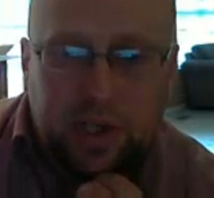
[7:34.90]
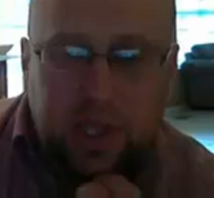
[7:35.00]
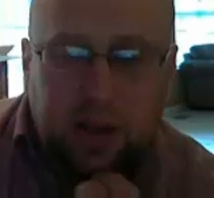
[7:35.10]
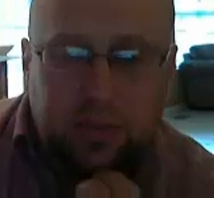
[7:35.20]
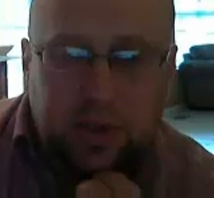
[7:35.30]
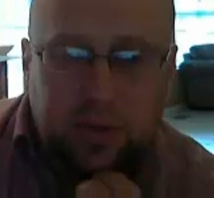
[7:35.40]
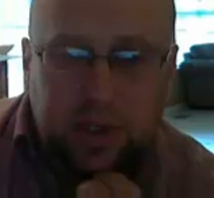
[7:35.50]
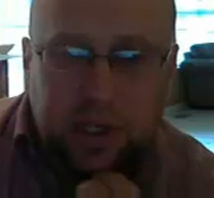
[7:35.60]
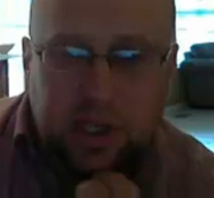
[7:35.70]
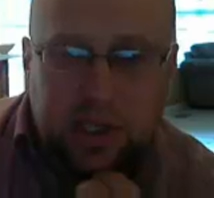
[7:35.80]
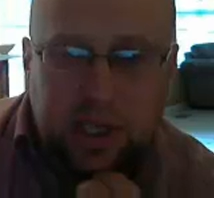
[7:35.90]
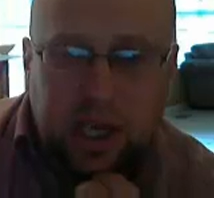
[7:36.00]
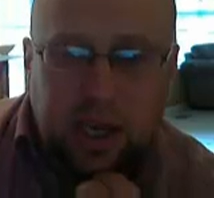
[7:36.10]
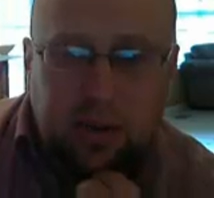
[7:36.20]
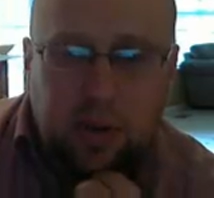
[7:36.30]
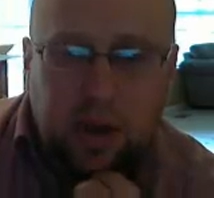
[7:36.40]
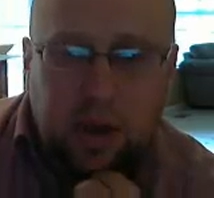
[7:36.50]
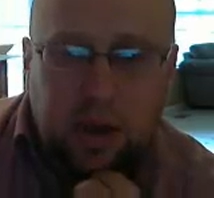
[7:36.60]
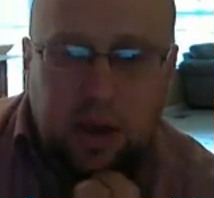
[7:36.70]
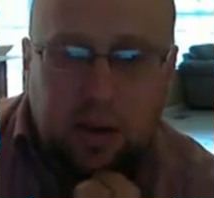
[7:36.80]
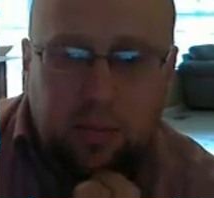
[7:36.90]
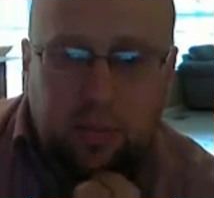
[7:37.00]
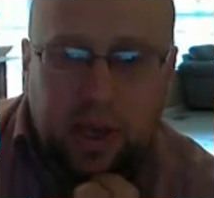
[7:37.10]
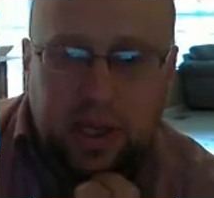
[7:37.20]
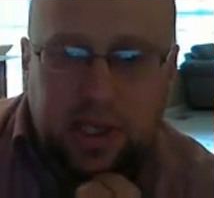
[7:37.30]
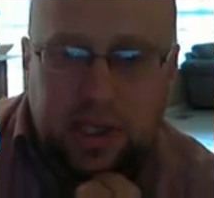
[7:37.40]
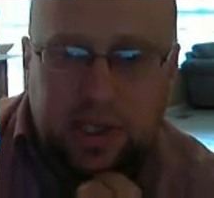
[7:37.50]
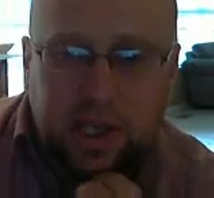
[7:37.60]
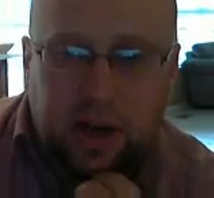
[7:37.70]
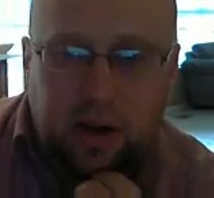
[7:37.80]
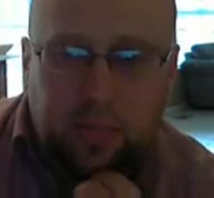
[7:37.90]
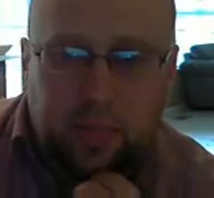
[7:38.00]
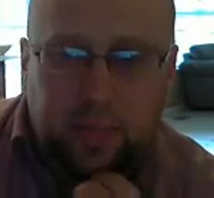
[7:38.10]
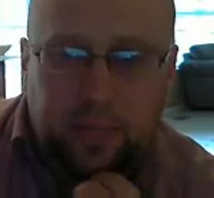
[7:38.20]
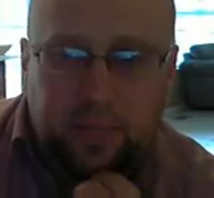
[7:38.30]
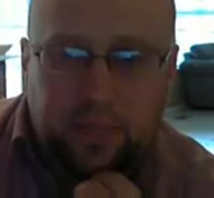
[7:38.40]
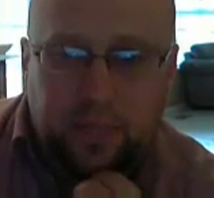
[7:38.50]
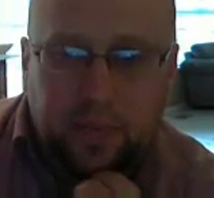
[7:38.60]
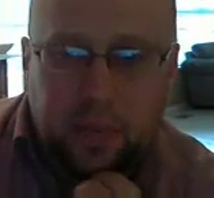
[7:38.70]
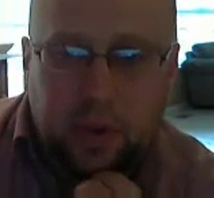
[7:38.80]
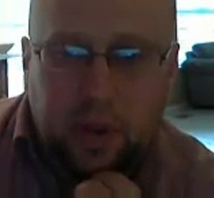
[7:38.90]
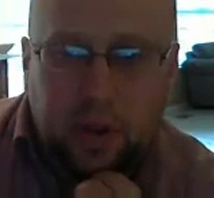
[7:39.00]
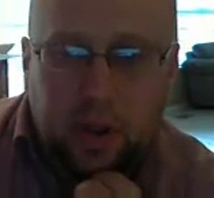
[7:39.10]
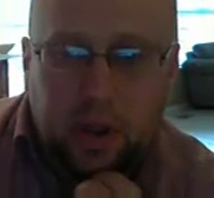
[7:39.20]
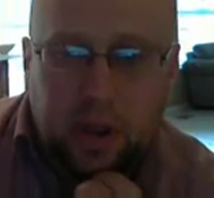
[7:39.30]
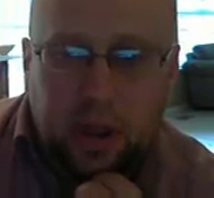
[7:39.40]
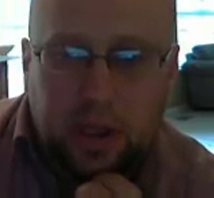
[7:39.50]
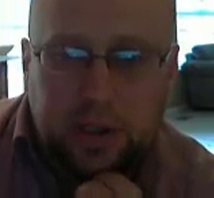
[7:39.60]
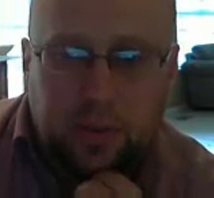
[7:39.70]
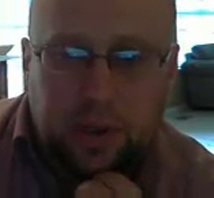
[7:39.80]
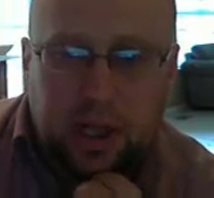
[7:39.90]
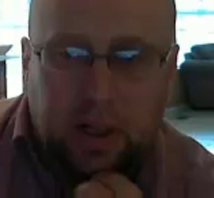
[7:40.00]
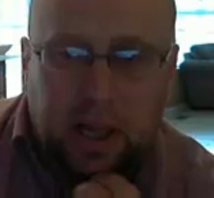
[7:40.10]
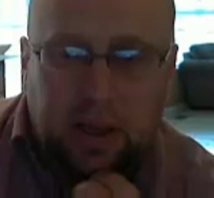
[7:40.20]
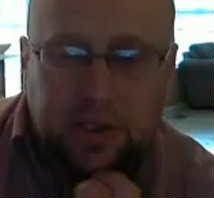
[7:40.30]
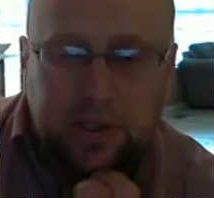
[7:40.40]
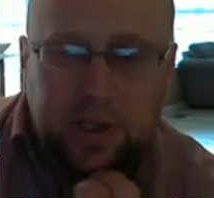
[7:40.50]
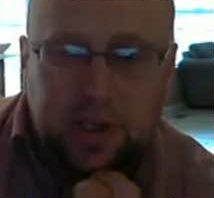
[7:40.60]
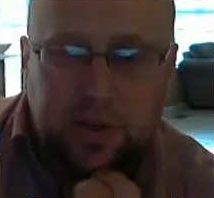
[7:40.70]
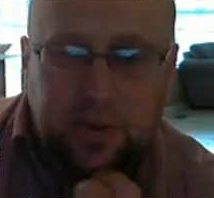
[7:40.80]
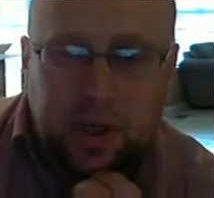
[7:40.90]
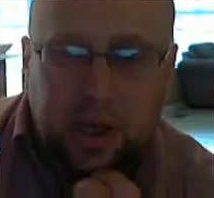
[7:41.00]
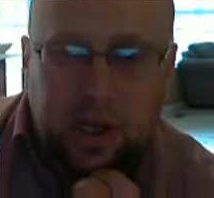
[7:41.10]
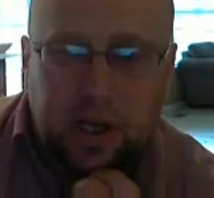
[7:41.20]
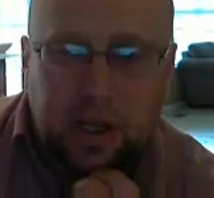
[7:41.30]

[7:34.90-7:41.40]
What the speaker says: But we've had a good run of working several steps using the same basic setup.